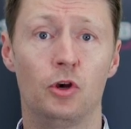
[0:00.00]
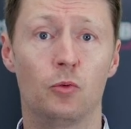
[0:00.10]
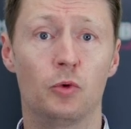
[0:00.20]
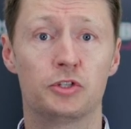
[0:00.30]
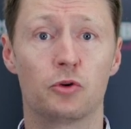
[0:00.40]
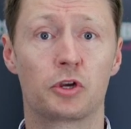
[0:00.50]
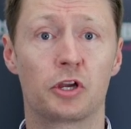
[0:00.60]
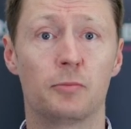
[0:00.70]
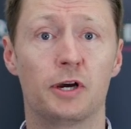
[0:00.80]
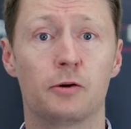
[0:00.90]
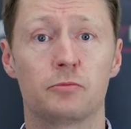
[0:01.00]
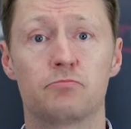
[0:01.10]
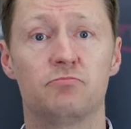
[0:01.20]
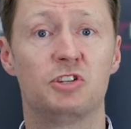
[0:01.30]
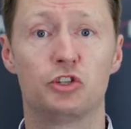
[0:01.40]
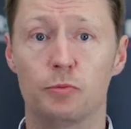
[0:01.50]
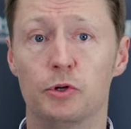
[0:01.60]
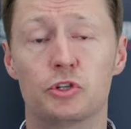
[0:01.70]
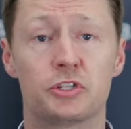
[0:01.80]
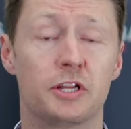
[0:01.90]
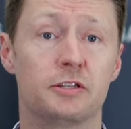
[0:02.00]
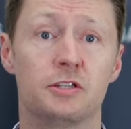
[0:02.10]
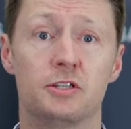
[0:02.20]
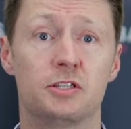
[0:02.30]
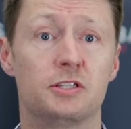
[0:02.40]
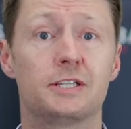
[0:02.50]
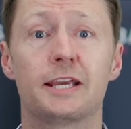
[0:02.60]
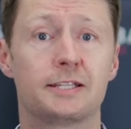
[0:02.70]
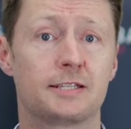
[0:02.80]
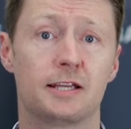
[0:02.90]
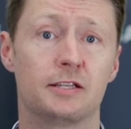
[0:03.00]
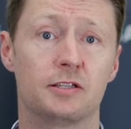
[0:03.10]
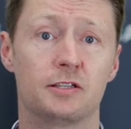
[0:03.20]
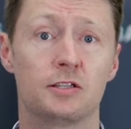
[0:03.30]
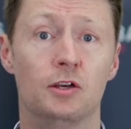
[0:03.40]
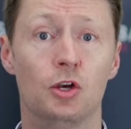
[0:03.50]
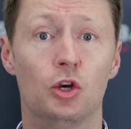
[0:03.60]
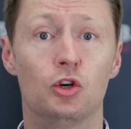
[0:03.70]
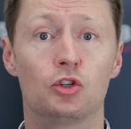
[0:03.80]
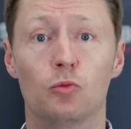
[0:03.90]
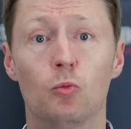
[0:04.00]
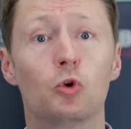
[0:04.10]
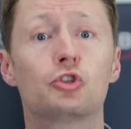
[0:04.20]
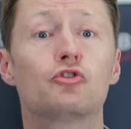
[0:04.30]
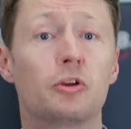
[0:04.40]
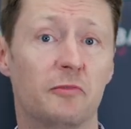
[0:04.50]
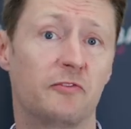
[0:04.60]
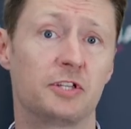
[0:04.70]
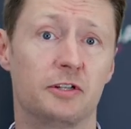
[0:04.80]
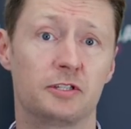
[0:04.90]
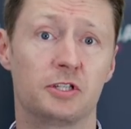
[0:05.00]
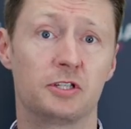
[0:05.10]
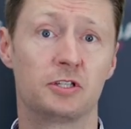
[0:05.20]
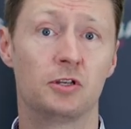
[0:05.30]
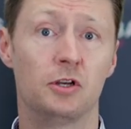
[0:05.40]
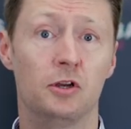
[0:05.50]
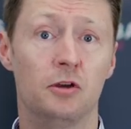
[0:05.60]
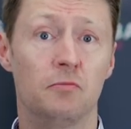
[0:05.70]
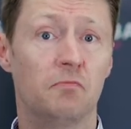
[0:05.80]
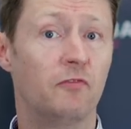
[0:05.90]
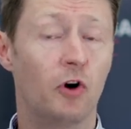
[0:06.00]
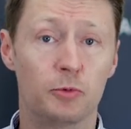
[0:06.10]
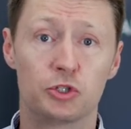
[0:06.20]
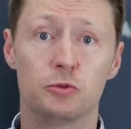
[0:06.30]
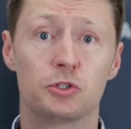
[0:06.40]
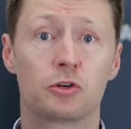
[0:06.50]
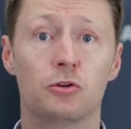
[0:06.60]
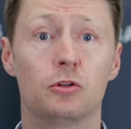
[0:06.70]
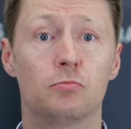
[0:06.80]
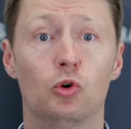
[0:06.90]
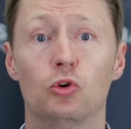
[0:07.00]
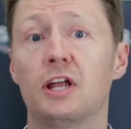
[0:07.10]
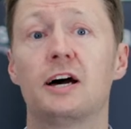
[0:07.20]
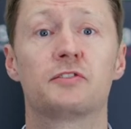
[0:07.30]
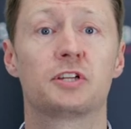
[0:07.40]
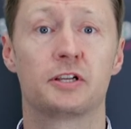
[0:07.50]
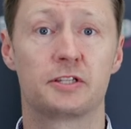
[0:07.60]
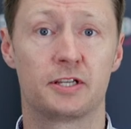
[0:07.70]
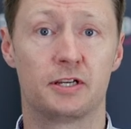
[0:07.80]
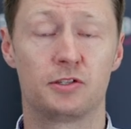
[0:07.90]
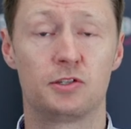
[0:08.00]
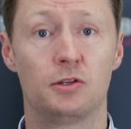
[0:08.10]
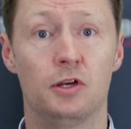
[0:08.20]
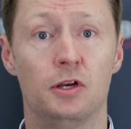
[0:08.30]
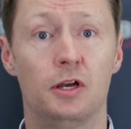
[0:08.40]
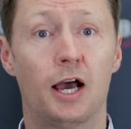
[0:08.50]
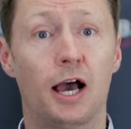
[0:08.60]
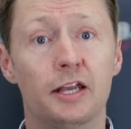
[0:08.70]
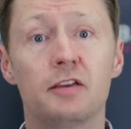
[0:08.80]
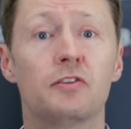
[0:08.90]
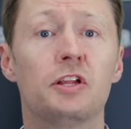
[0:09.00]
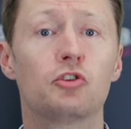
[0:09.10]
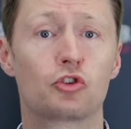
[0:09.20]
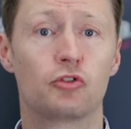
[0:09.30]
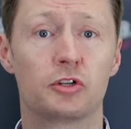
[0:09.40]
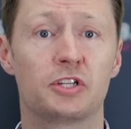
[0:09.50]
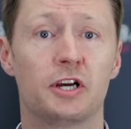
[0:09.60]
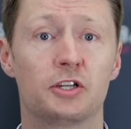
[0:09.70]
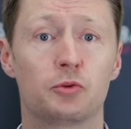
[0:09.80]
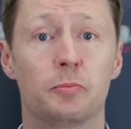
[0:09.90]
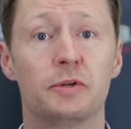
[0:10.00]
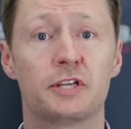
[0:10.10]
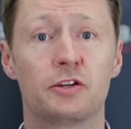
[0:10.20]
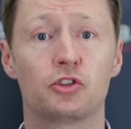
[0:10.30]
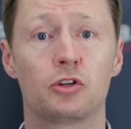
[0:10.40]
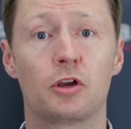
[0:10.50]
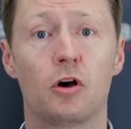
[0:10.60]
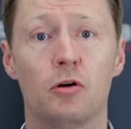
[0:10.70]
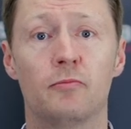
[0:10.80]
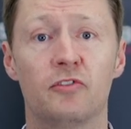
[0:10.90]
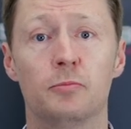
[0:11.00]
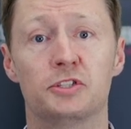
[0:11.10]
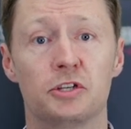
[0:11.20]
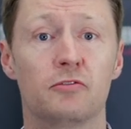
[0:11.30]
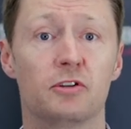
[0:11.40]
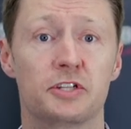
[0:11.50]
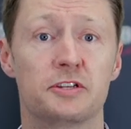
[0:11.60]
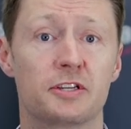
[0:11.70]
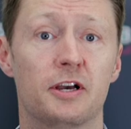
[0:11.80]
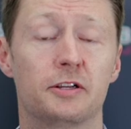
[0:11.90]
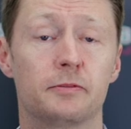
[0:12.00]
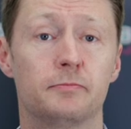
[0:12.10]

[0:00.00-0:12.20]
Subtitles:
We're talking about distribution centres, data centres, some water treatment facilities, pharmaceutical or life science sites, and even industrial sites with potentially harmful materials inside.